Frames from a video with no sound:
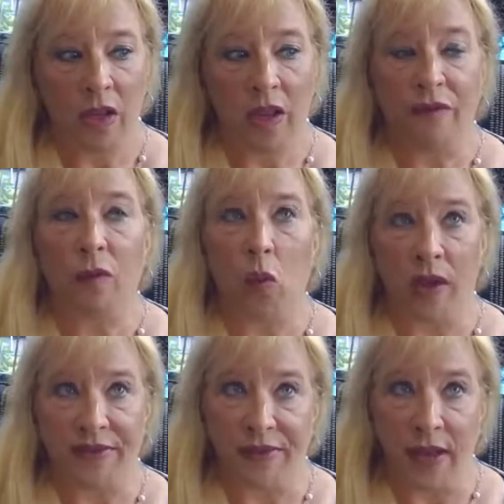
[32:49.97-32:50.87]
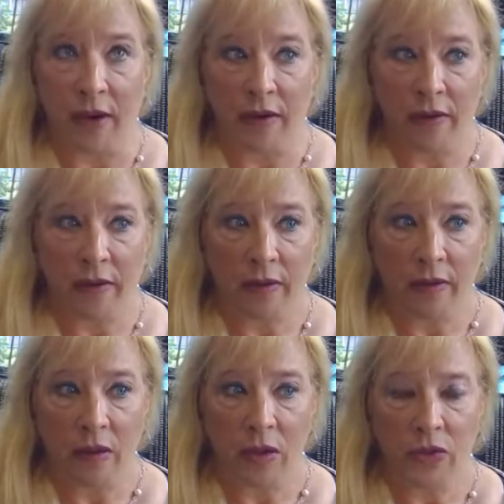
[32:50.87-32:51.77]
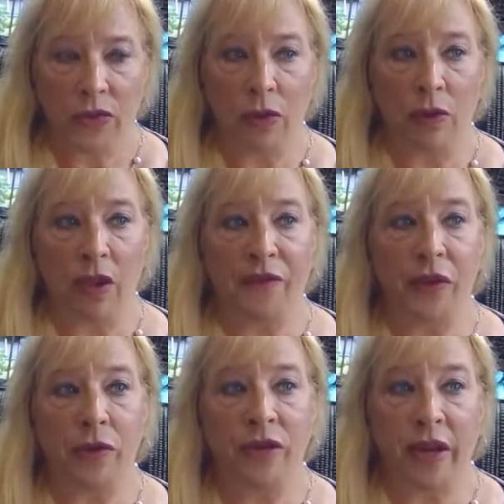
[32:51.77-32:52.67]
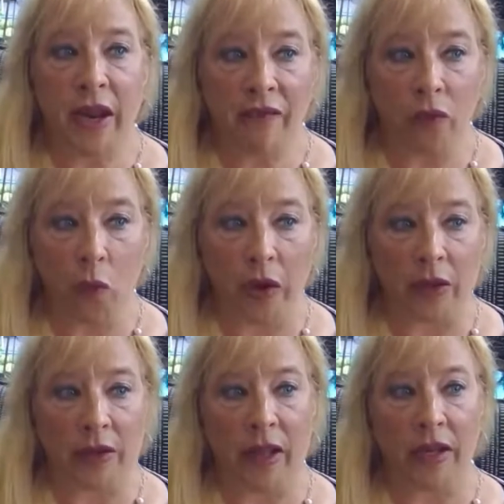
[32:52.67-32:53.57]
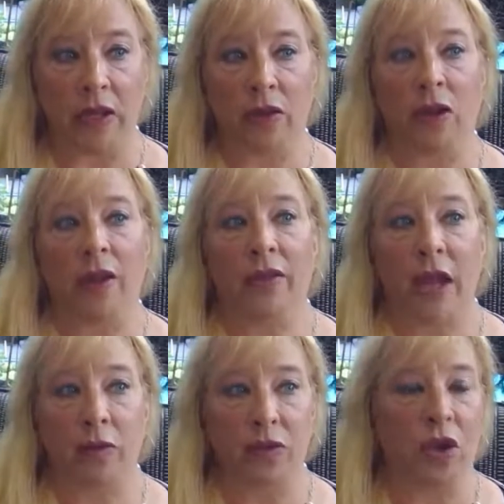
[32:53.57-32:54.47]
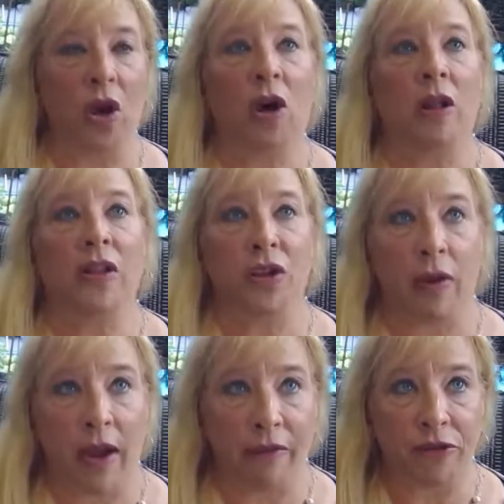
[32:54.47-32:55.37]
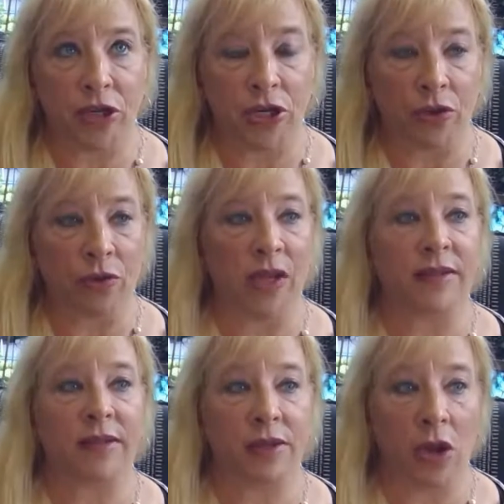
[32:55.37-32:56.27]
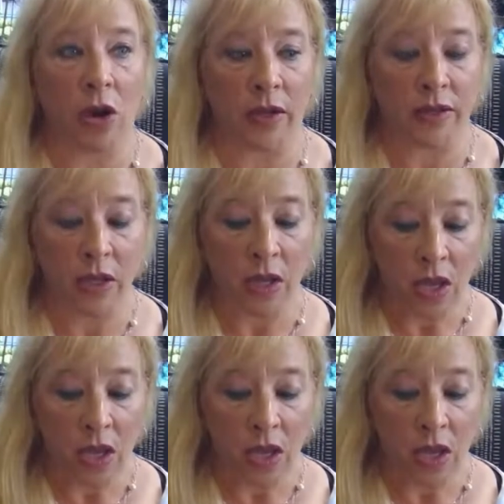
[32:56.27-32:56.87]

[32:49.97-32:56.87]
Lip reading: if it was there. So if you did have a will and you thought that was all you have to do, it's not.